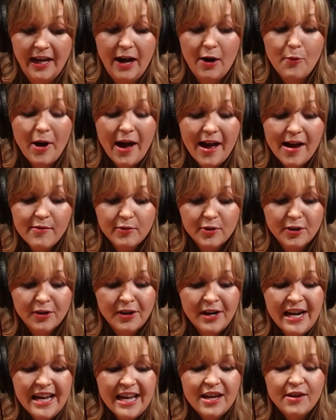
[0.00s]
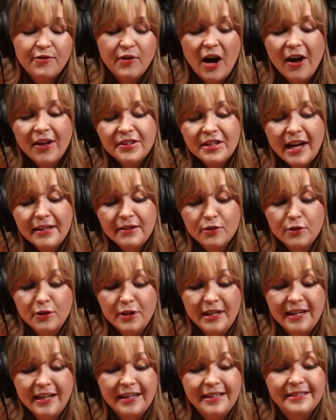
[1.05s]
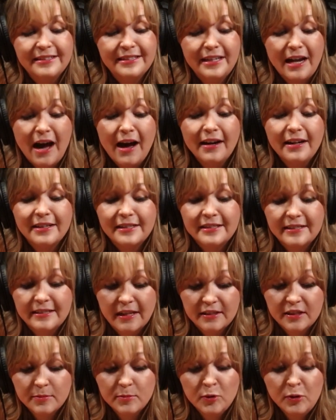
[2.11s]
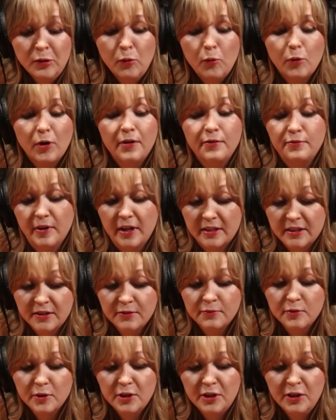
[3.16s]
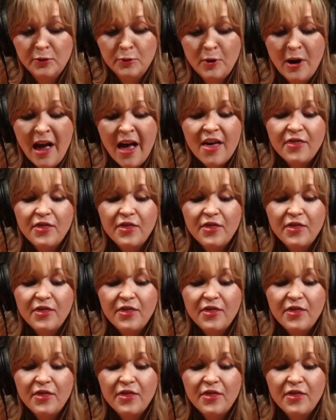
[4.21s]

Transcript: However, if online learning is not accessible or effective for you,